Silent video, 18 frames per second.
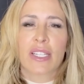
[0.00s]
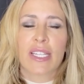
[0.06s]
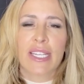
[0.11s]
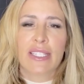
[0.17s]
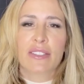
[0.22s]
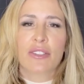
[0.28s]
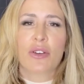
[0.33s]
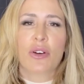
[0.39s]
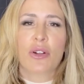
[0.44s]

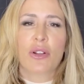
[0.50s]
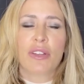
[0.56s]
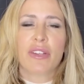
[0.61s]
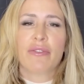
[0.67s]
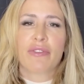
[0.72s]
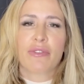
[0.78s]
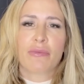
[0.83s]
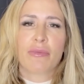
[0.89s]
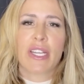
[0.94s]
get all
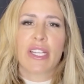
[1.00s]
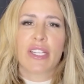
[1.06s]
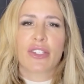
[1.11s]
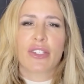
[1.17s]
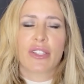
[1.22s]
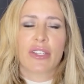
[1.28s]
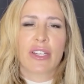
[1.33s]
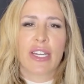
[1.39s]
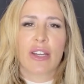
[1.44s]

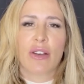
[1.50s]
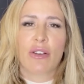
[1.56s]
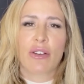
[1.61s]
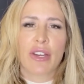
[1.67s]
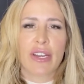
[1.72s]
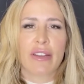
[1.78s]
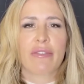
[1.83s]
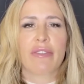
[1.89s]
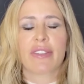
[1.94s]
information and
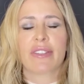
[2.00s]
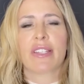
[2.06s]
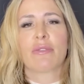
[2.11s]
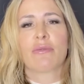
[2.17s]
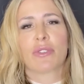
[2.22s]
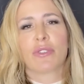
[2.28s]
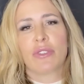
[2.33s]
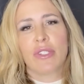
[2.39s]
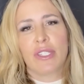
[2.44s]
learn
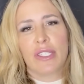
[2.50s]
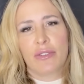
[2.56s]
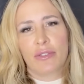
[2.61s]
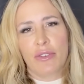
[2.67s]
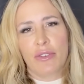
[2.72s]
everything what you need to